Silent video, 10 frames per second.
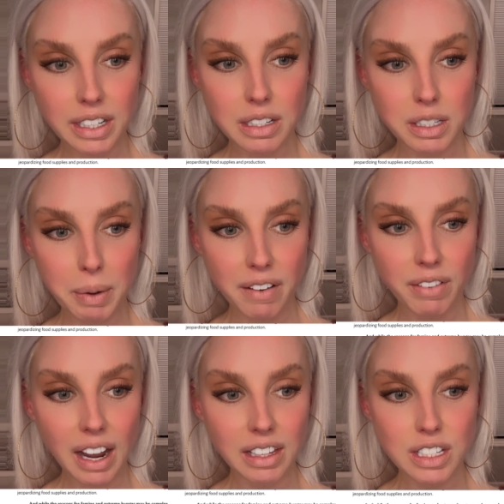despite
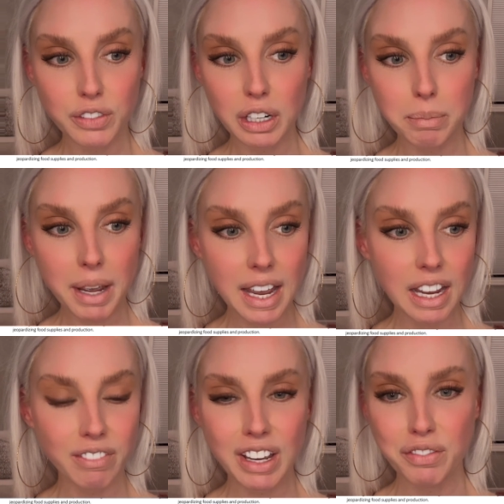violence, fear, and
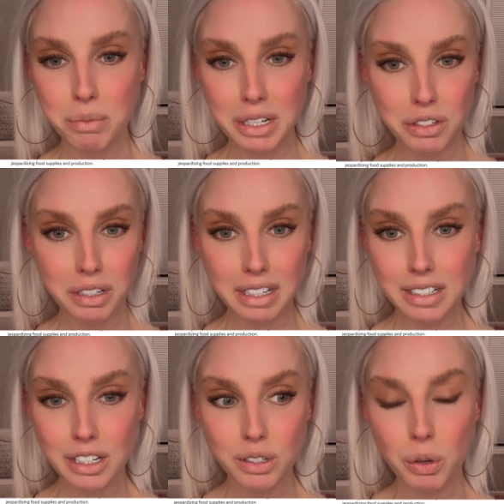pain, faithful ministry
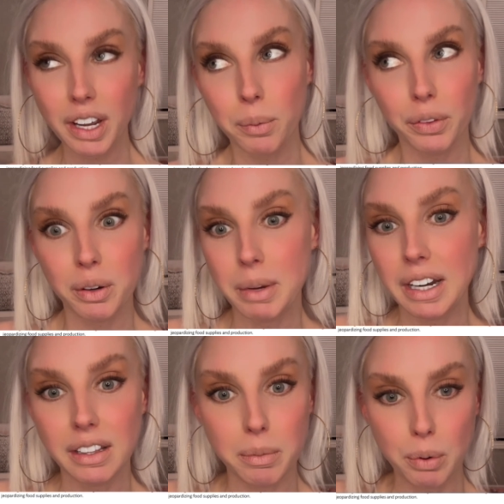continues. Okay, well, they're
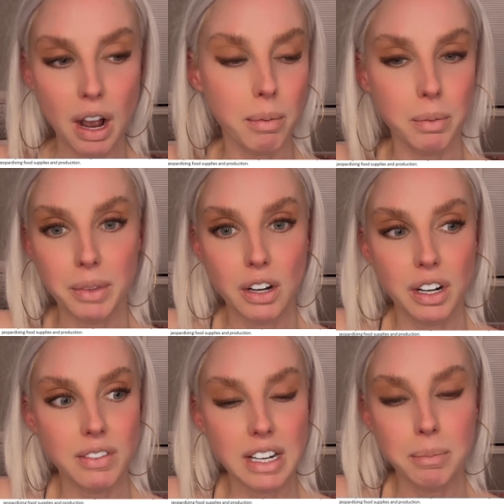meeting the problem. They don't
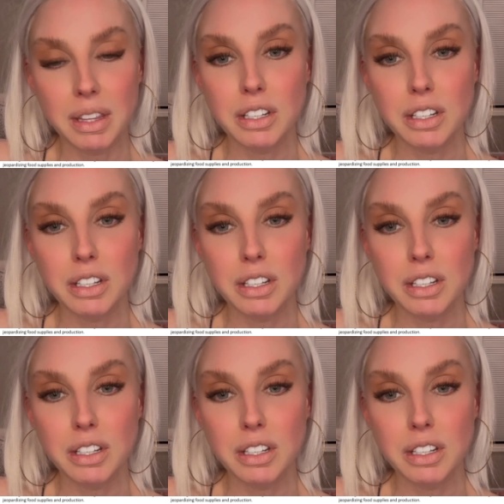even need me. The